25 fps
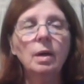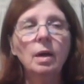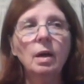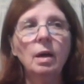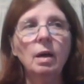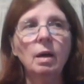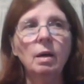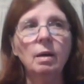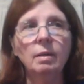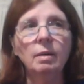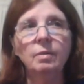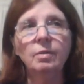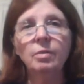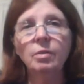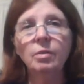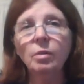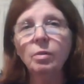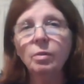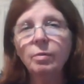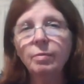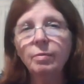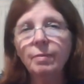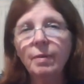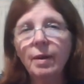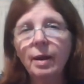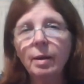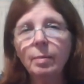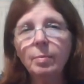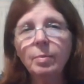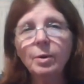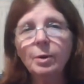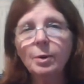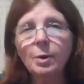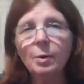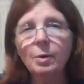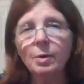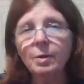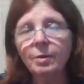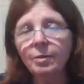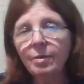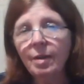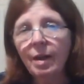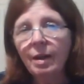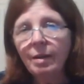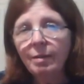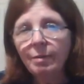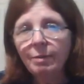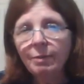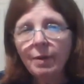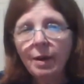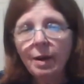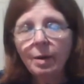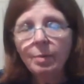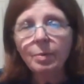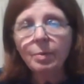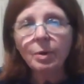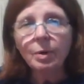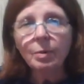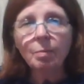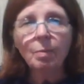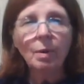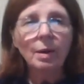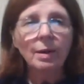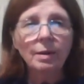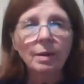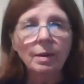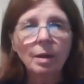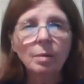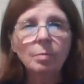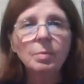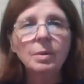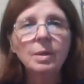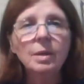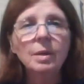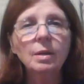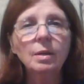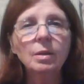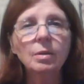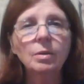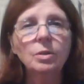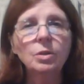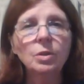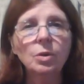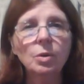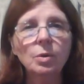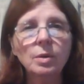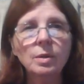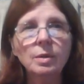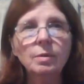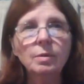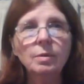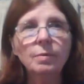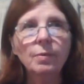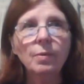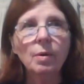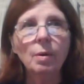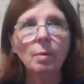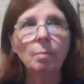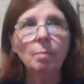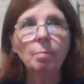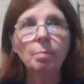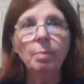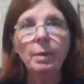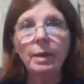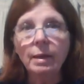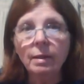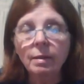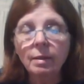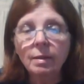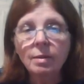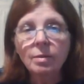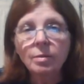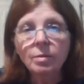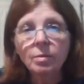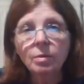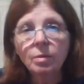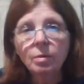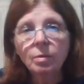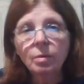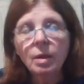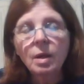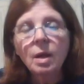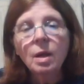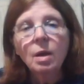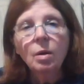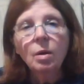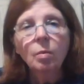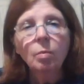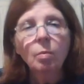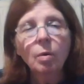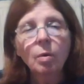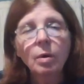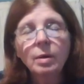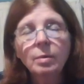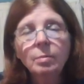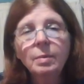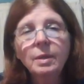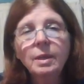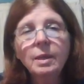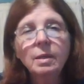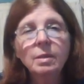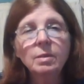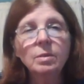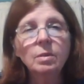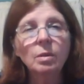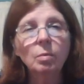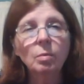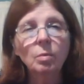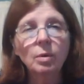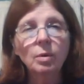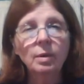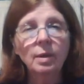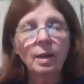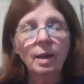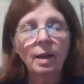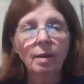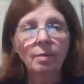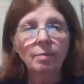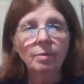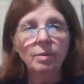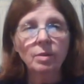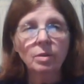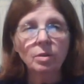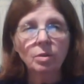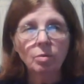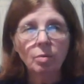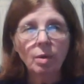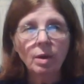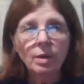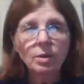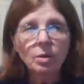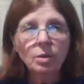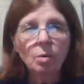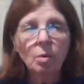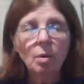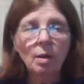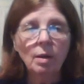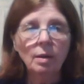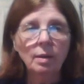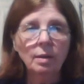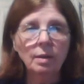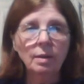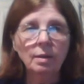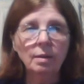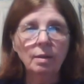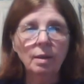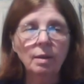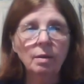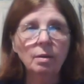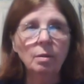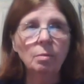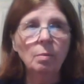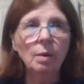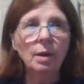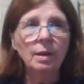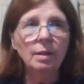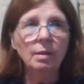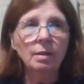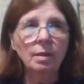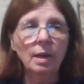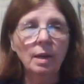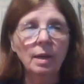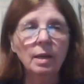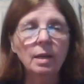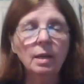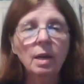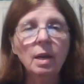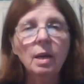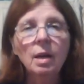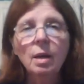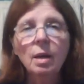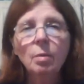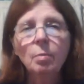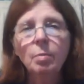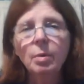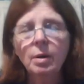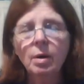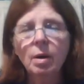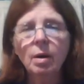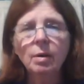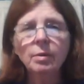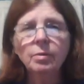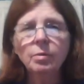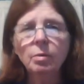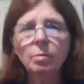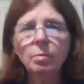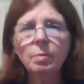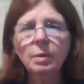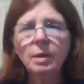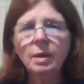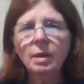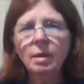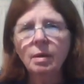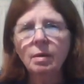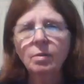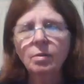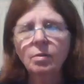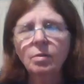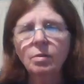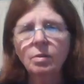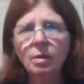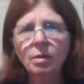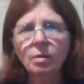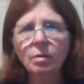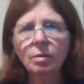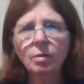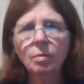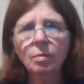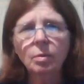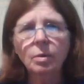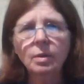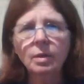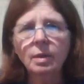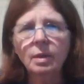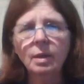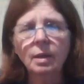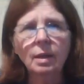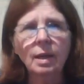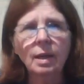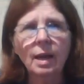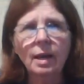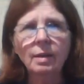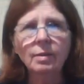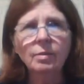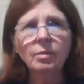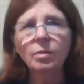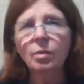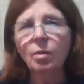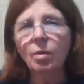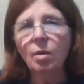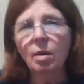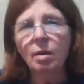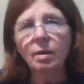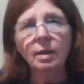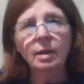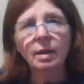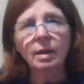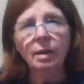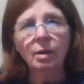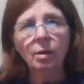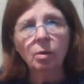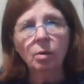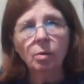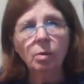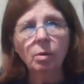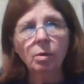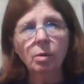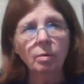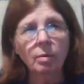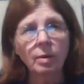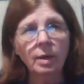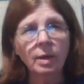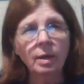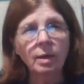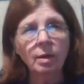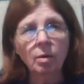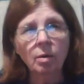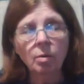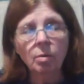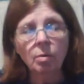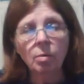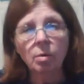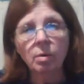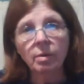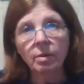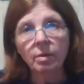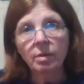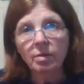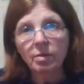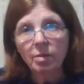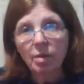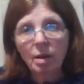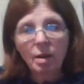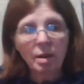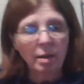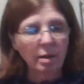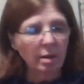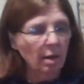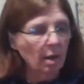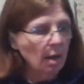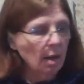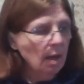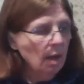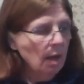A silk fabric or a satin fabric might not be a good choice for a bathing suit. One, because it wouldn't have the stretch quality that you might like, but also because silk wouldn't last long in chlorine or the sun.